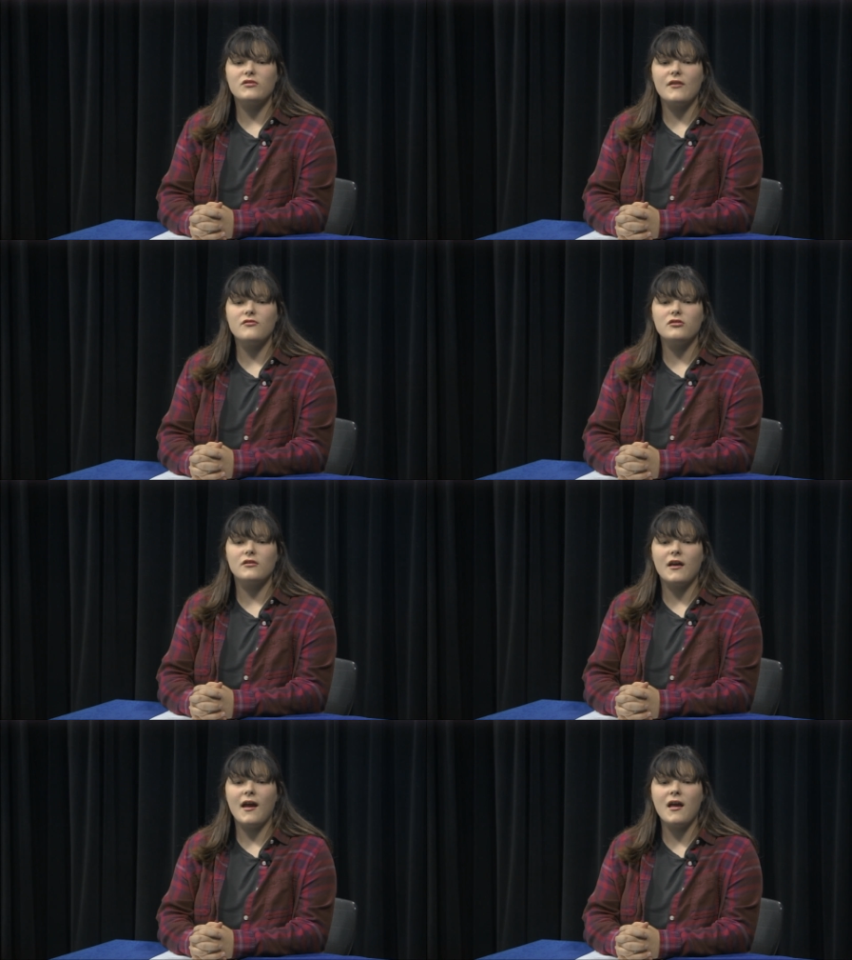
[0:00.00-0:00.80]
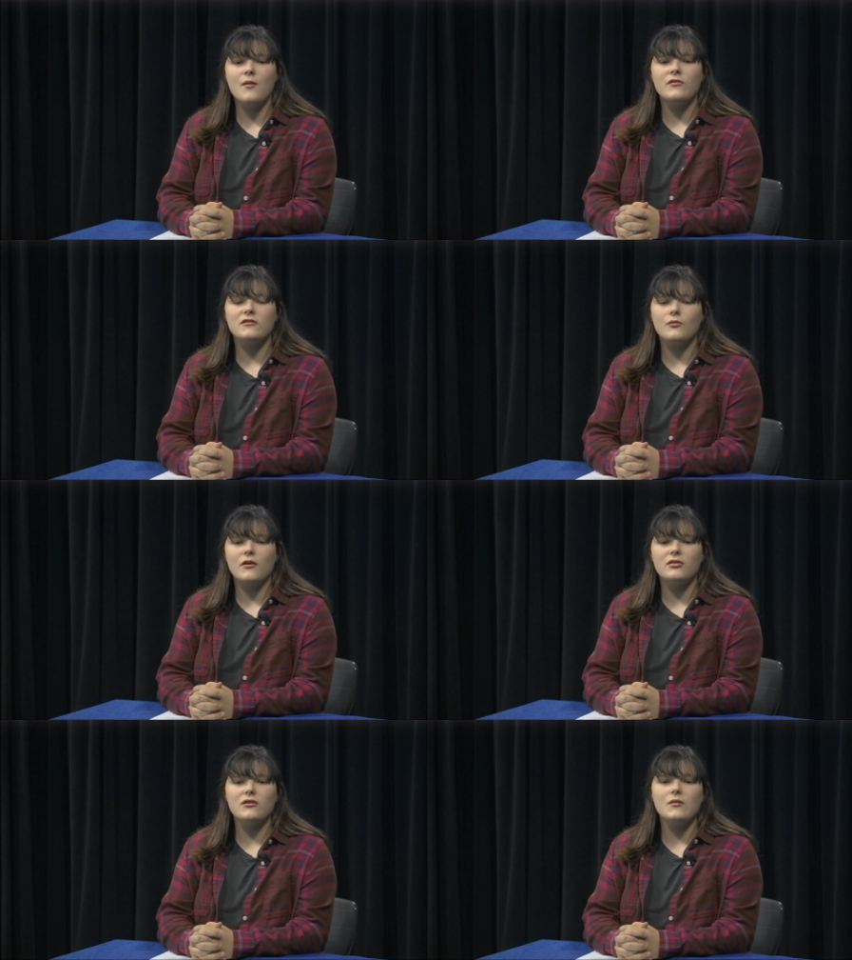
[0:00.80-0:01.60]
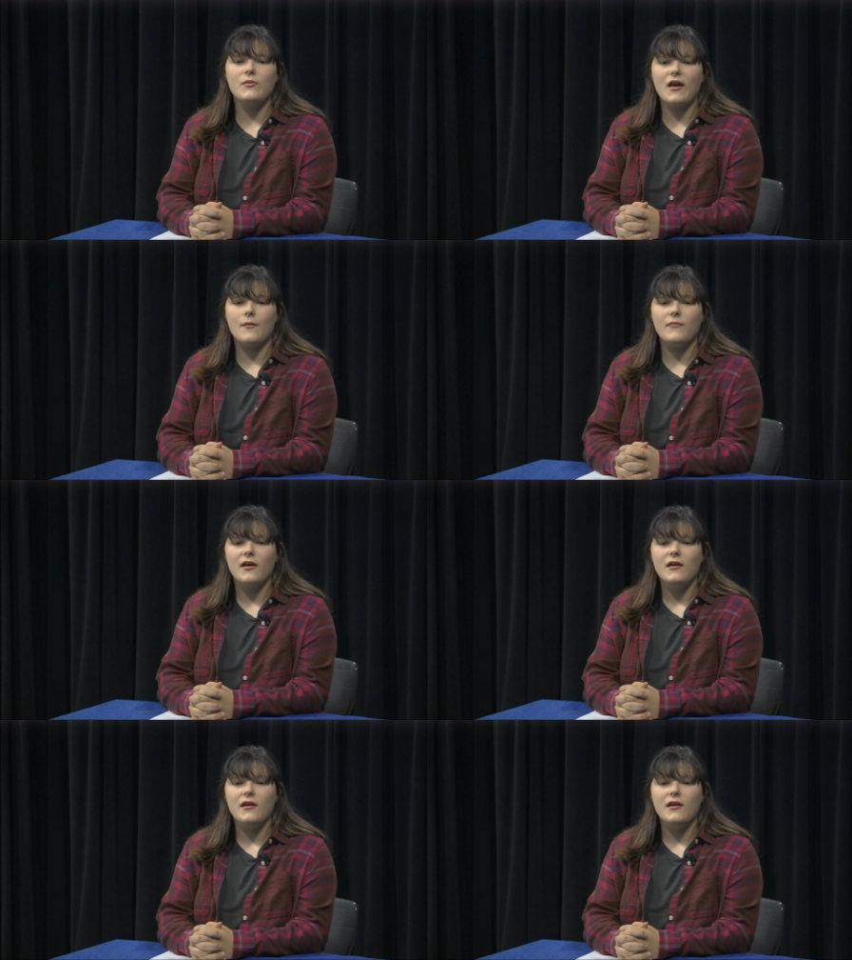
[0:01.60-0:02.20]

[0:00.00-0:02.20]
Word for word: 7.30 a.m. until 1.30 p.m.